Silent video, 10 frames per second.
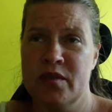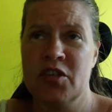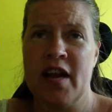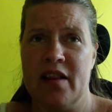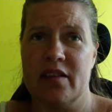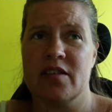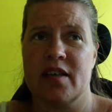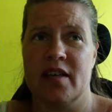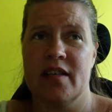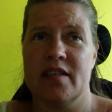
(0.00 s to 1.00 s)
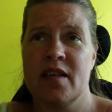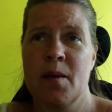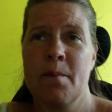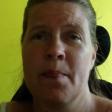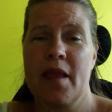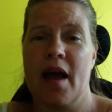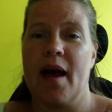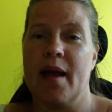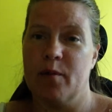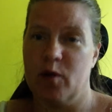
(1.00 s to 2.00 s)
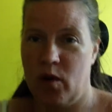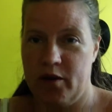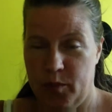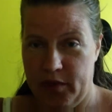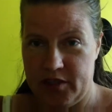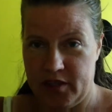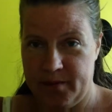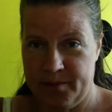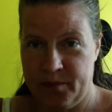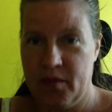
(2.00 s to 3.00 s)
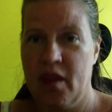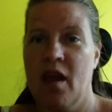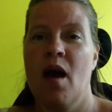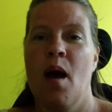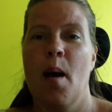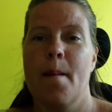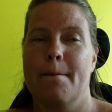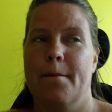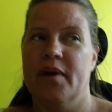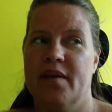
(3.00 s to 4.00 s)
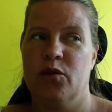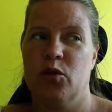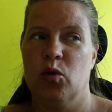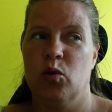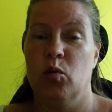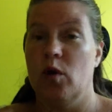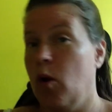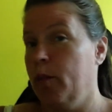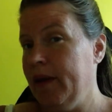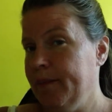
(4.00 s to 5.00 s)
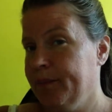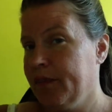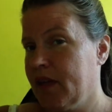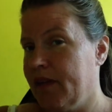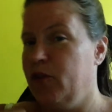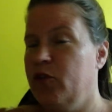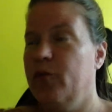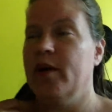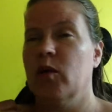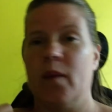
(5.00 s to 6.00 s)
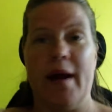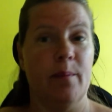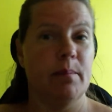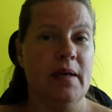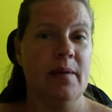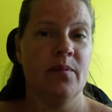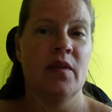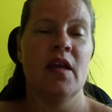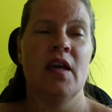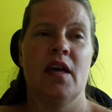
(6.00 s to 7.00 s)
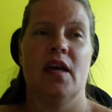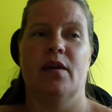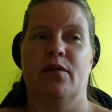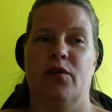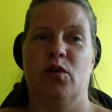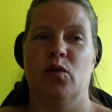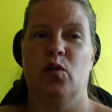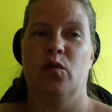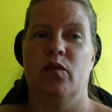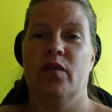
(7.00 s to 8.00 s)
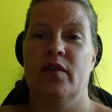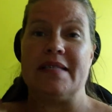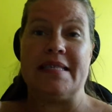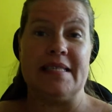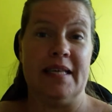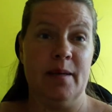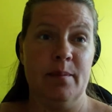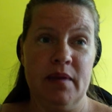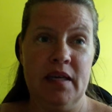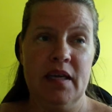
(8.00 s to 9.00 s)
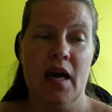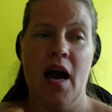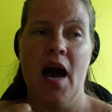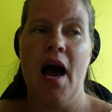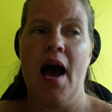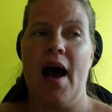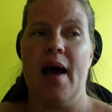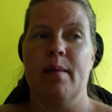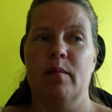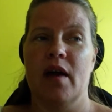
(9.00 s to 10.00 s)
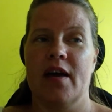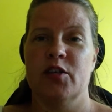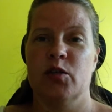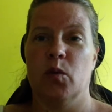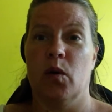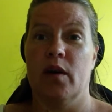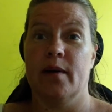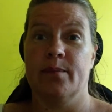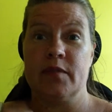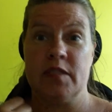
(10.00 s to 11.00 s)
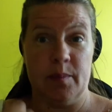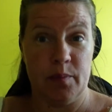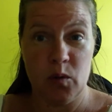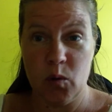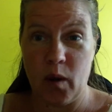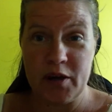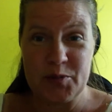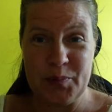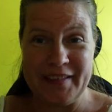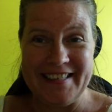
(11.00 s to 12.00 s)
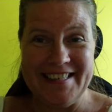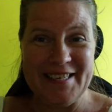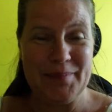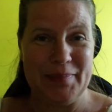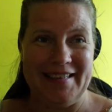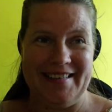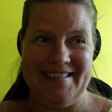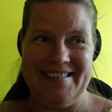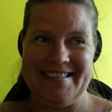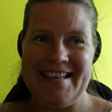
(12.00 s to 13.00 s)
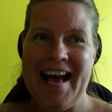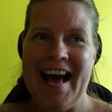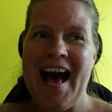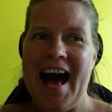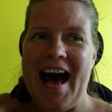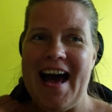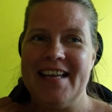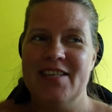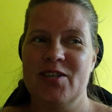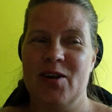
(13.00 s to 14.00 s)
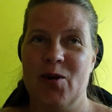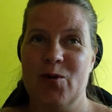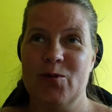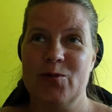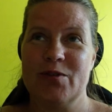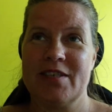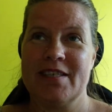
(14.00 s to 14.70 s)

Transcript: challenge, because I am a quadriplegic, but if you know me, if you've been around me, if you've seen me, I'm not your typical quadriplegic, because I don't